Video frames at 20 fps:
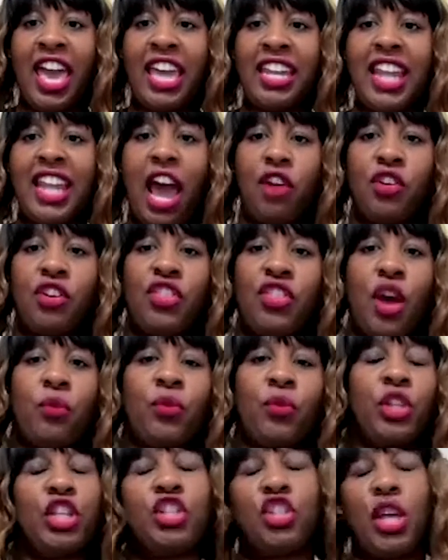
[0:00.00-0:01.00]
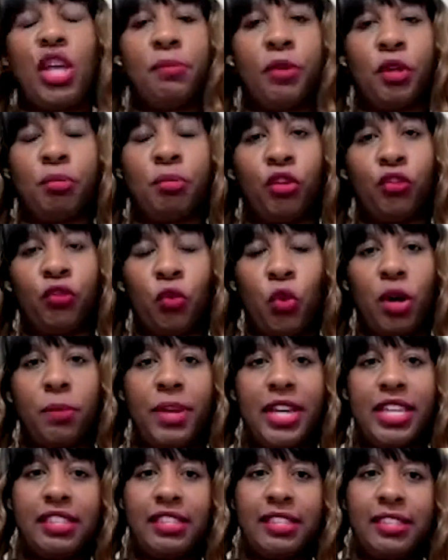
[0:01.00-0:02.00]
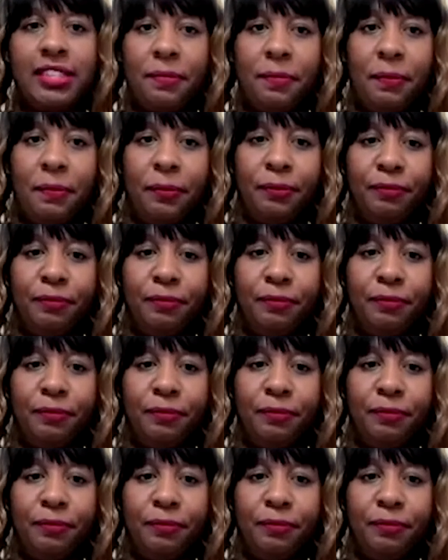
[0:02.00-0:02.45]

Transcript: and how did that really shape your performance?